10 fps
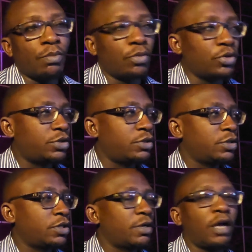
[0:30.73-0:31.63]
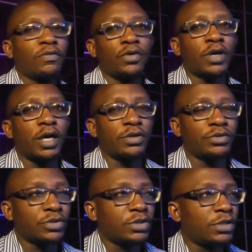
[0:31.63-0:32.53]
most crowd vocals
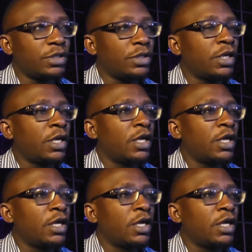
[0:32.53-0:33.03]
you see,